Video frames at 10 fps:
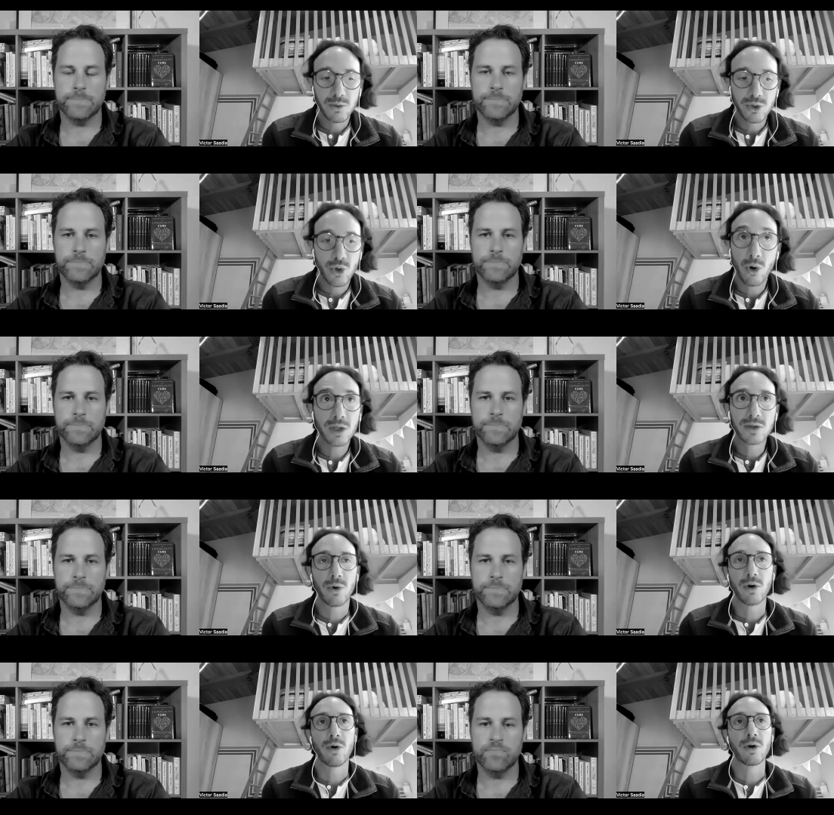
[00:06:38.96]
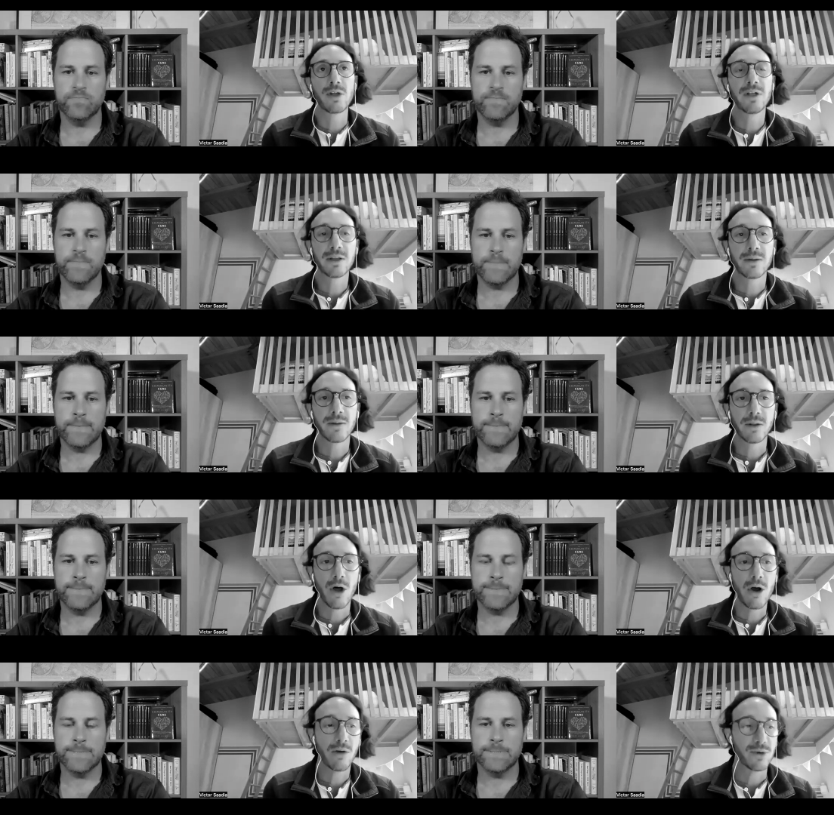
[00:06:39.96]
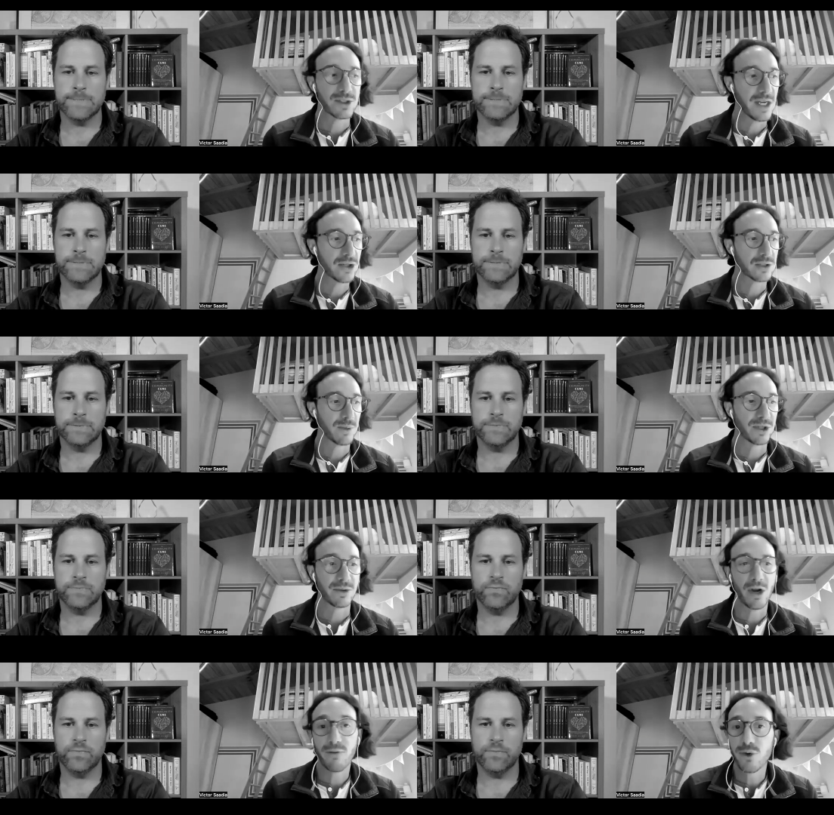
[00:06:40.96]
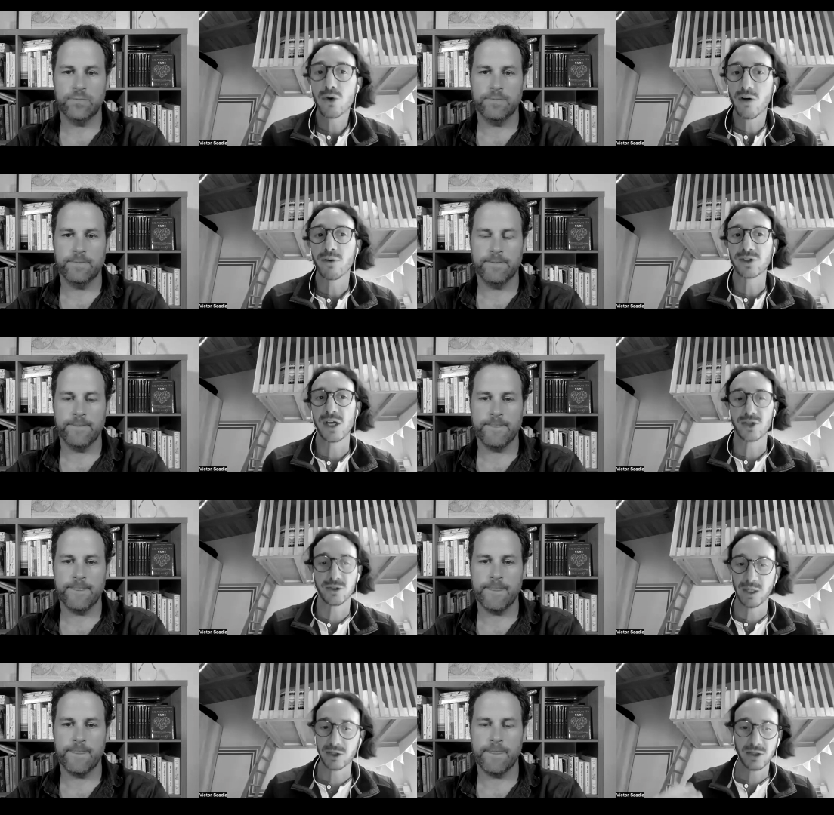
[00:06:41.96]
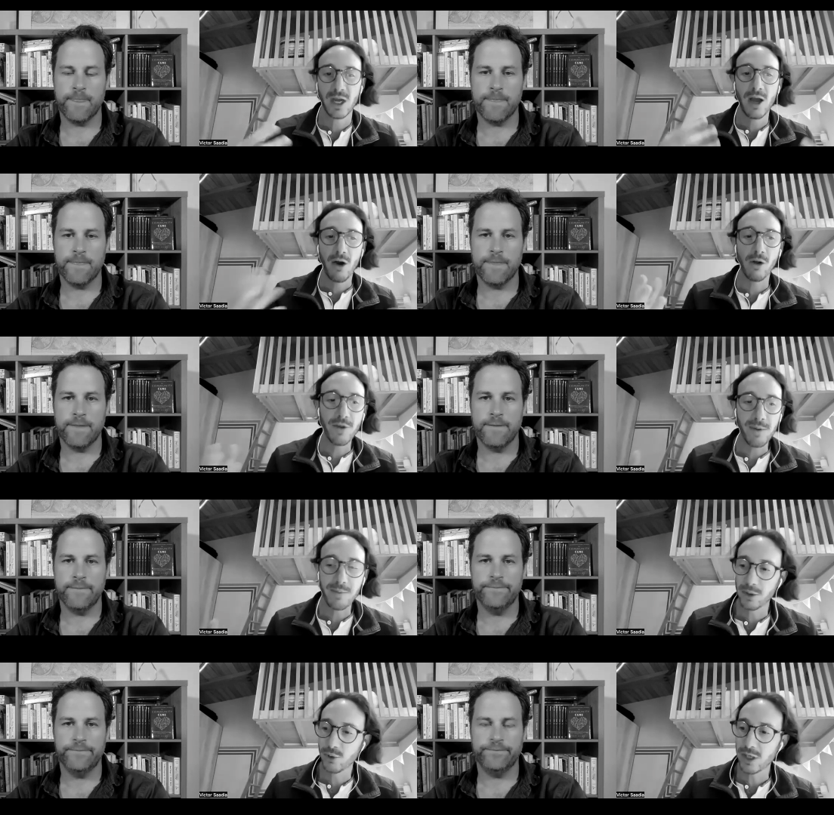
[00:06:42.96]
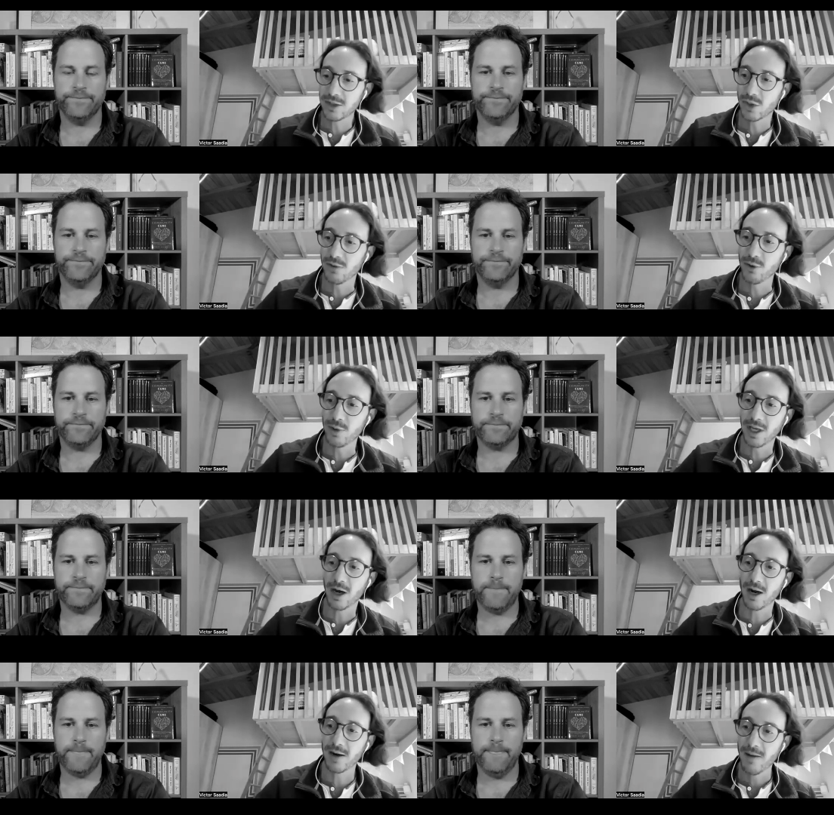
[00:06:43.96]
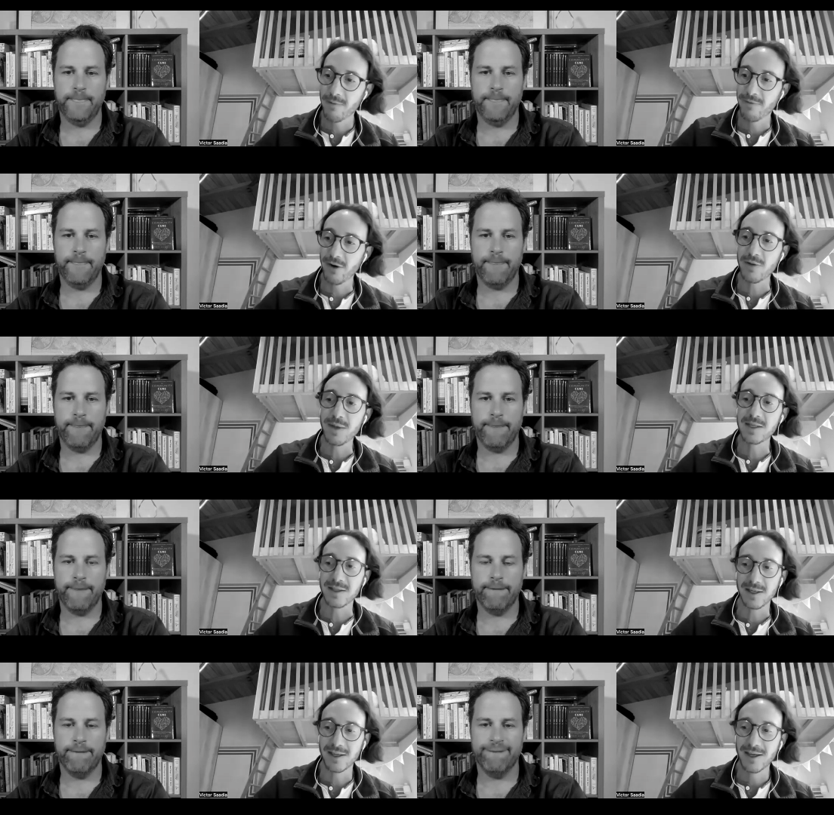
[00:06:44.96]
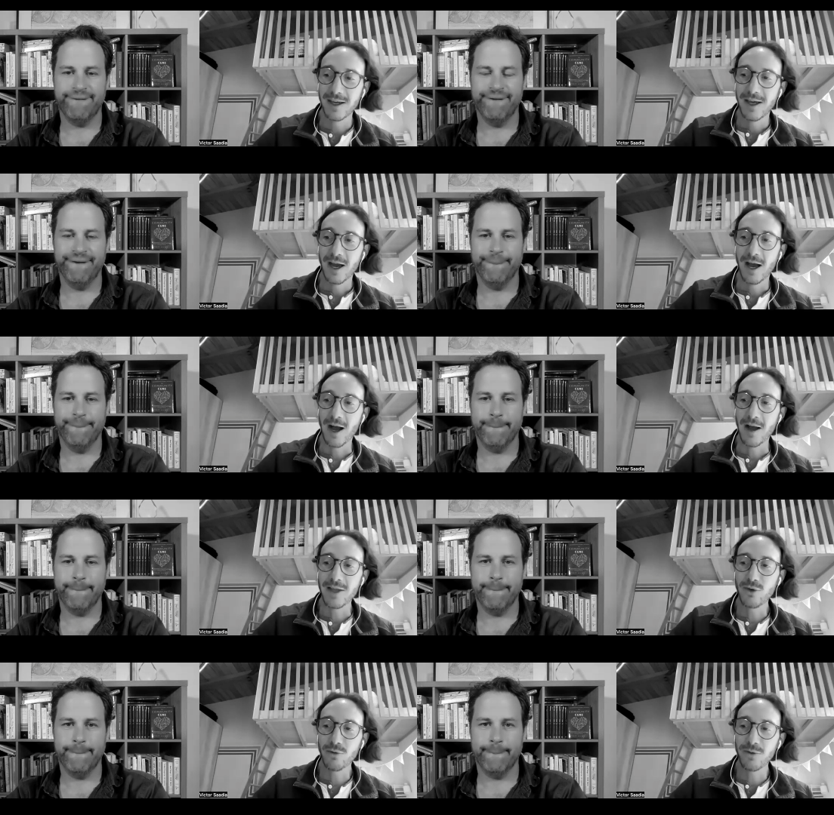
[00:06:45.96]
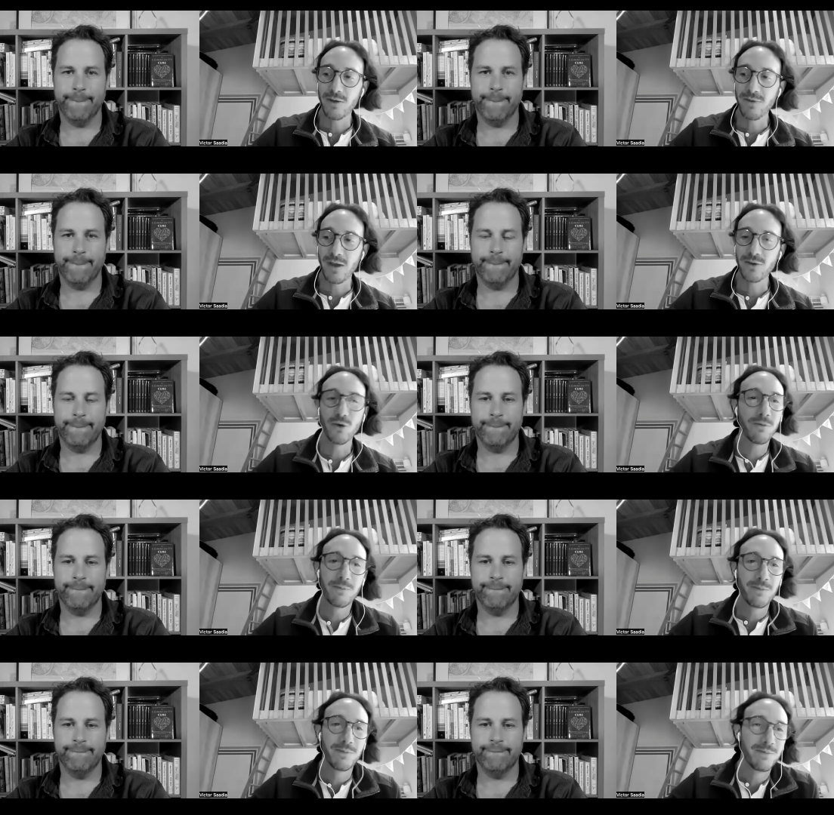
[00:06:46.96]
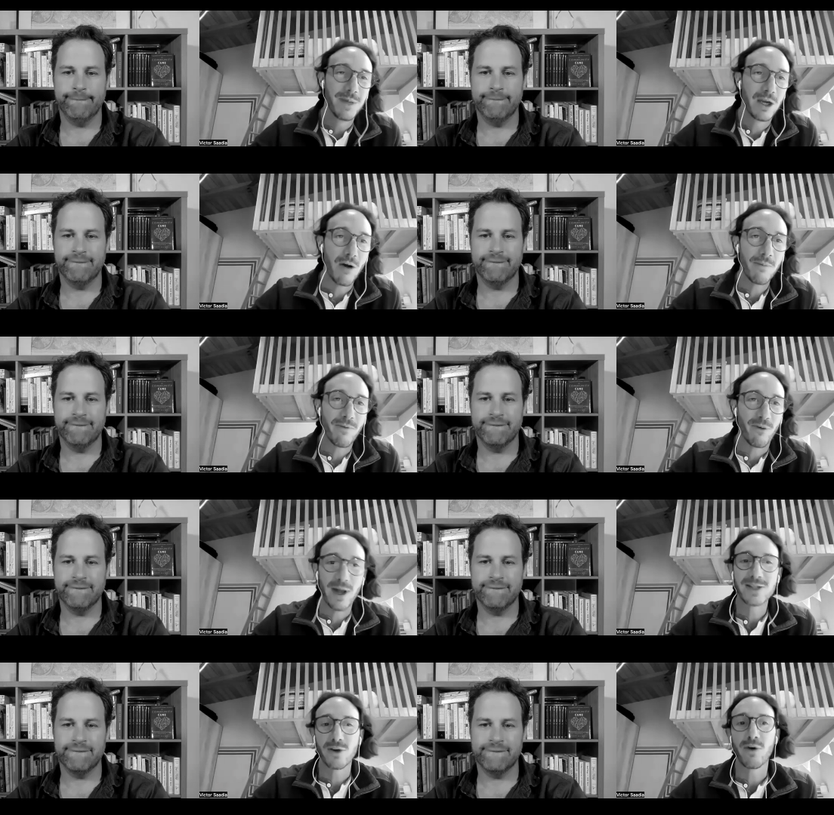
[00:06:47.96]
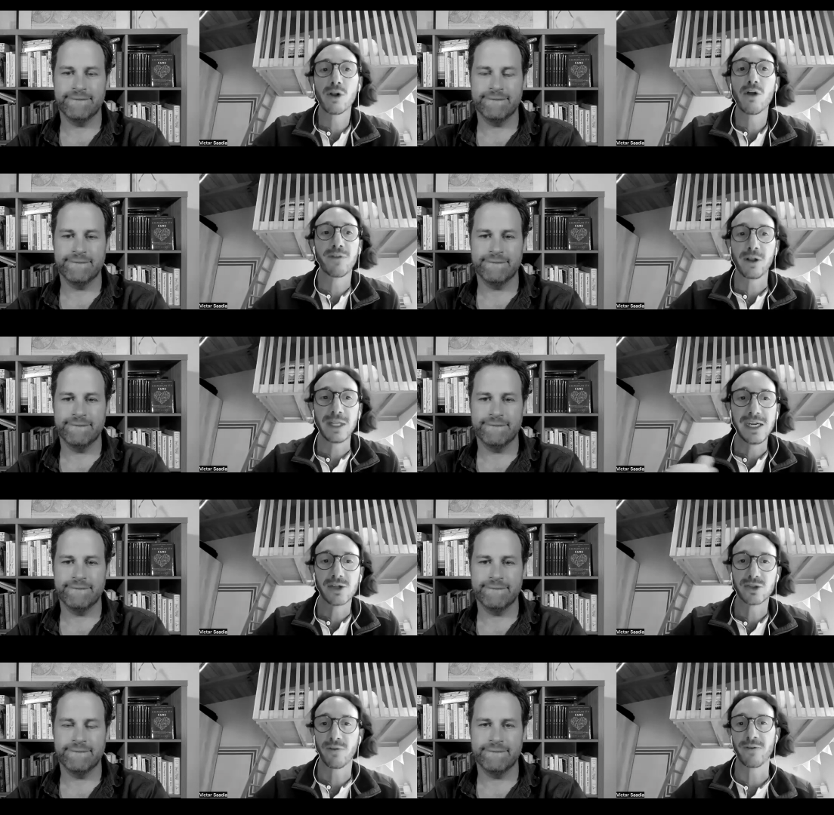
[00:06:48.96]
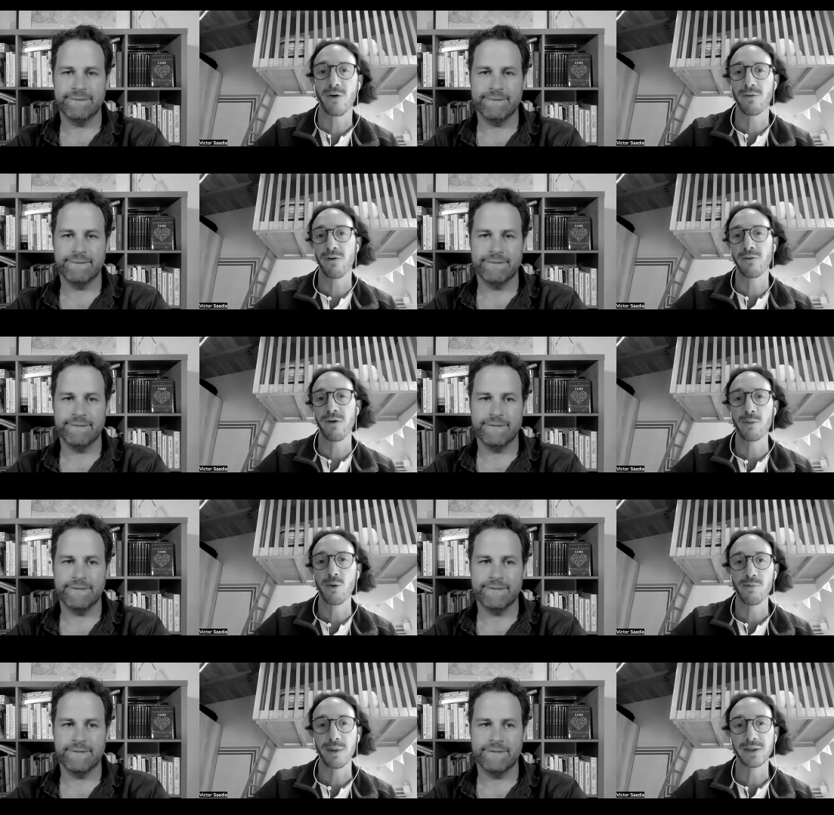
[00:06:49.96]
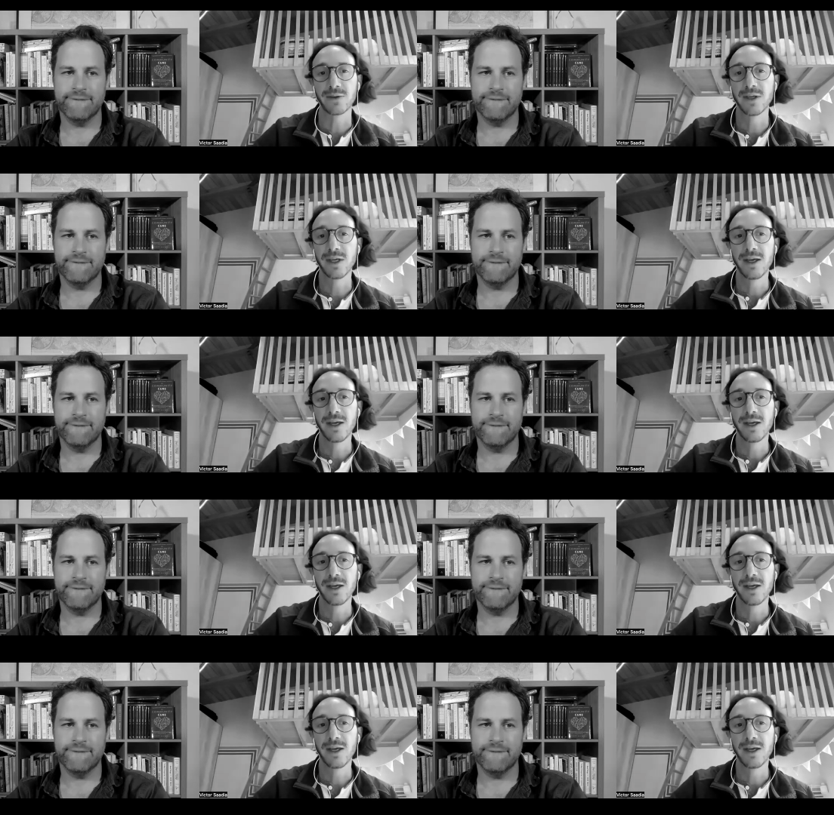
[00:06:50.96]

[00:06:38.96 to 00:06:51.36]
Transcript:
Speaker 1: short or or even long conversations. But there are few conversations because all the people you are interviewing are very busy, uh, and you've and you've become friends of all of the leaders of of, of our movement